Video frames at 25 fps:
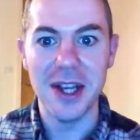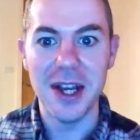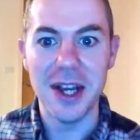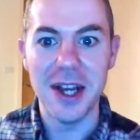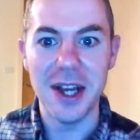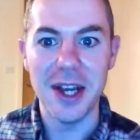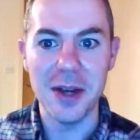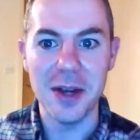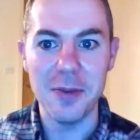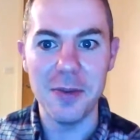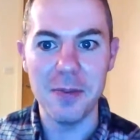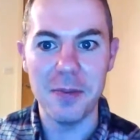
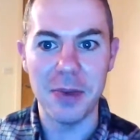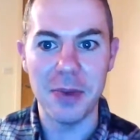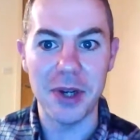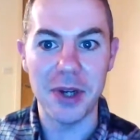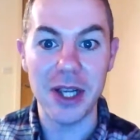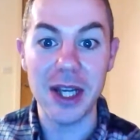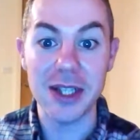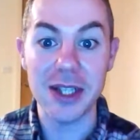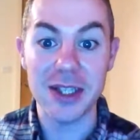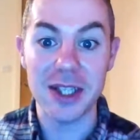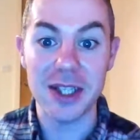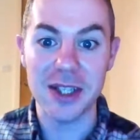But
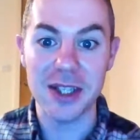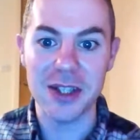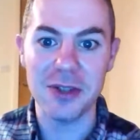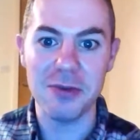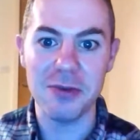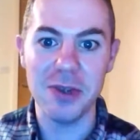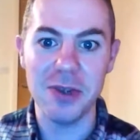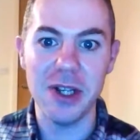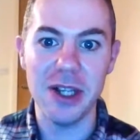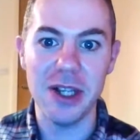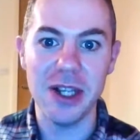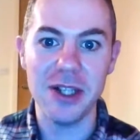yeah, it's a
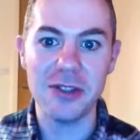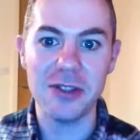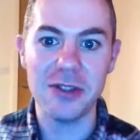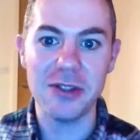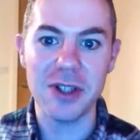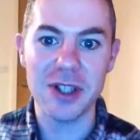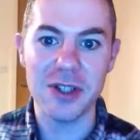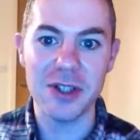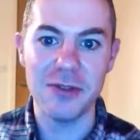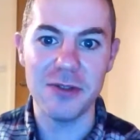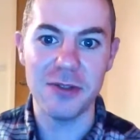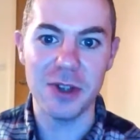really
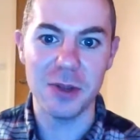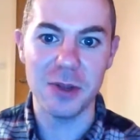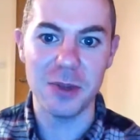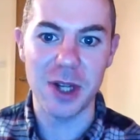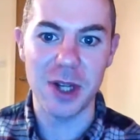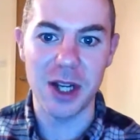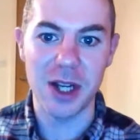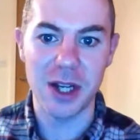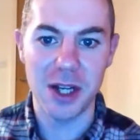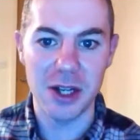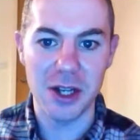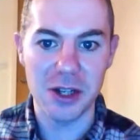interesting film, and
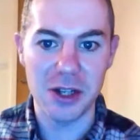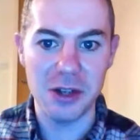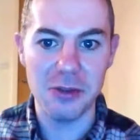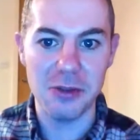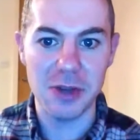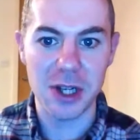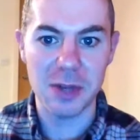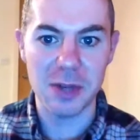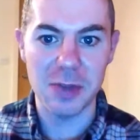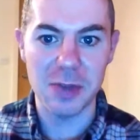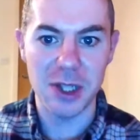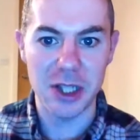I do
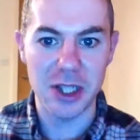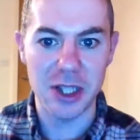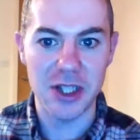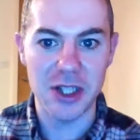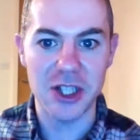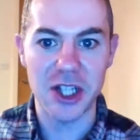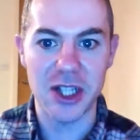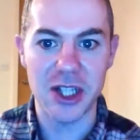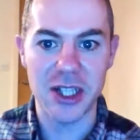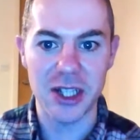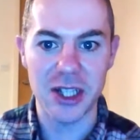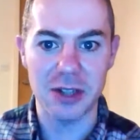recommend that you
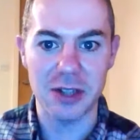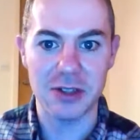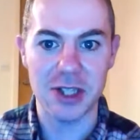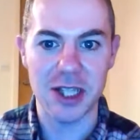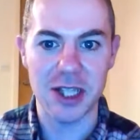check it out.